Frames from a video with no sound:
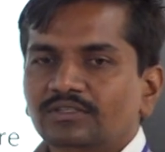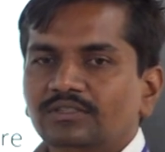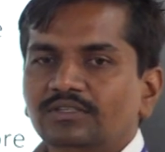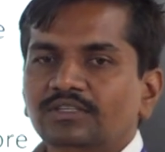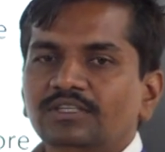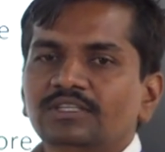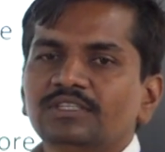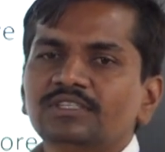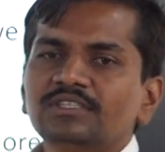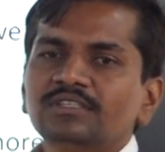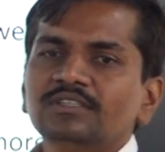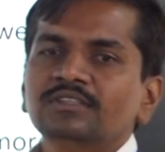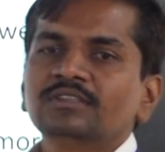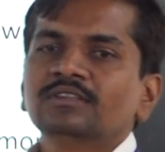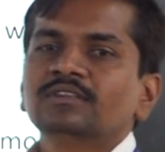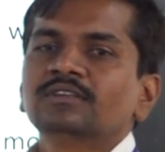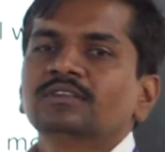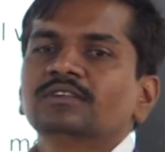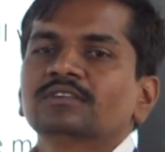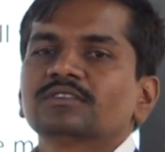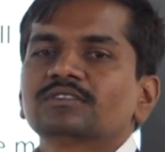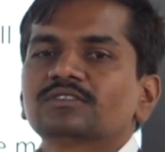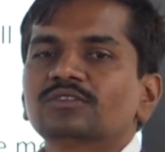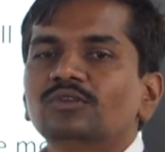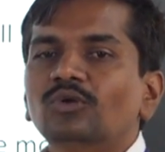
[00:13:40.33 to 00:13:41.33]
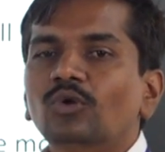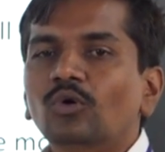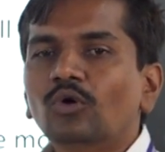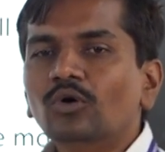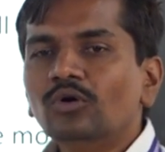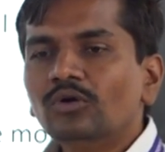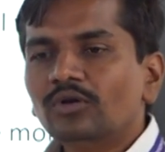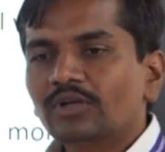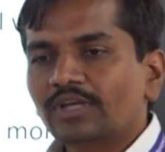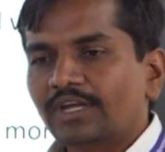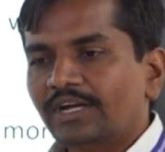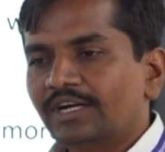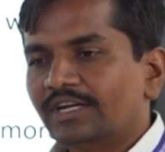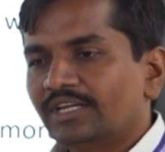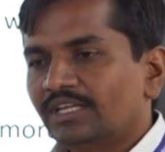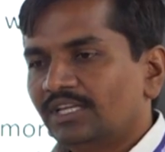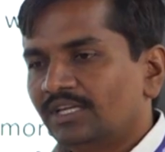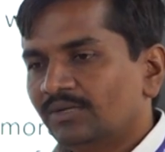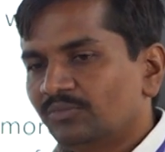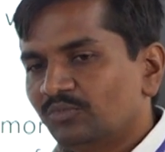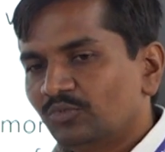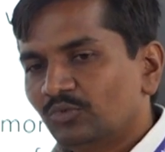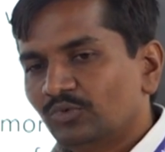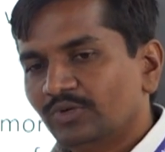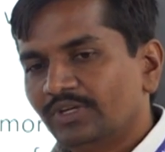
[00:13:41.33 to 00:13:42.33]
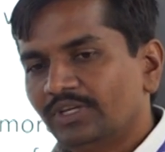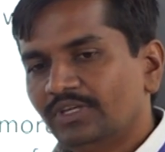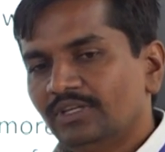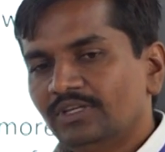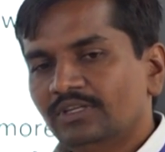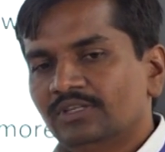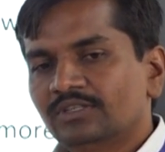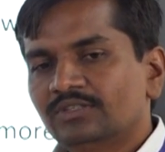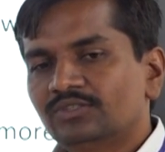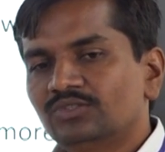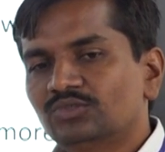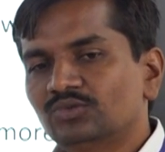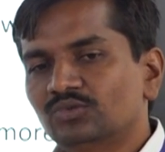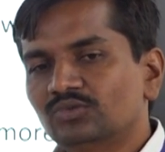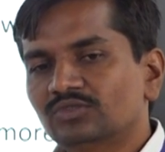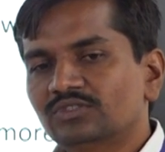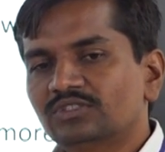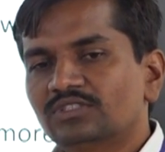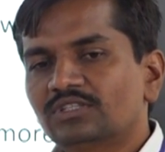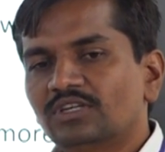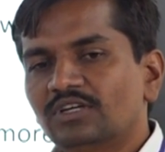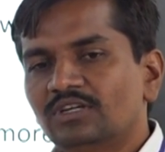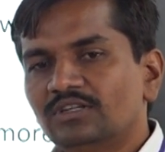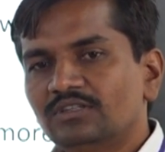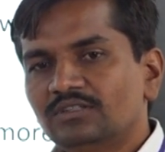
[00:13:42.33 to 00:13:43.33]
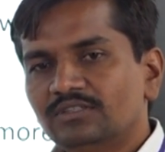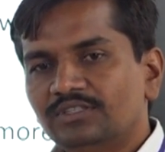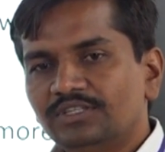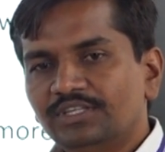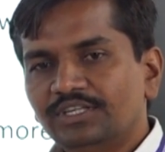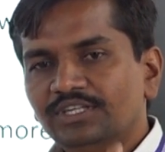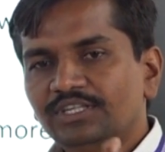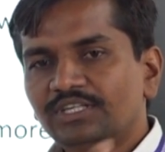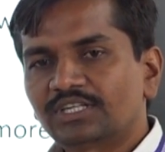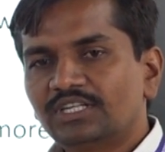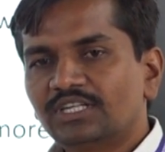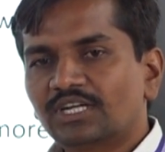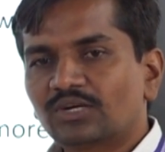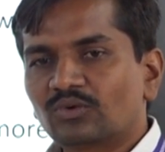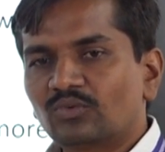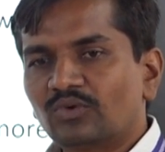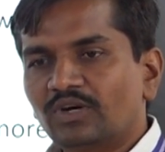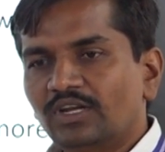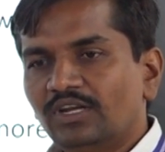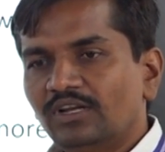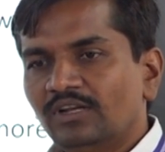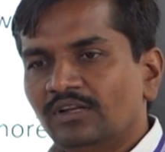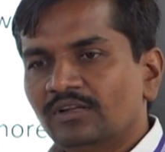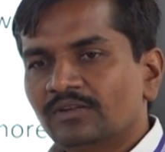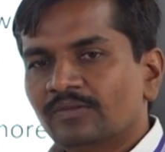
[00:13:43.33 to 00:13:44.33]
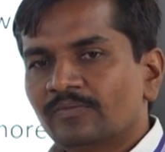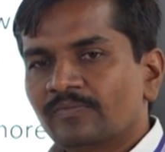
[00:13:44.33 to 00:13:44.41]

is slow, and if we choose the interval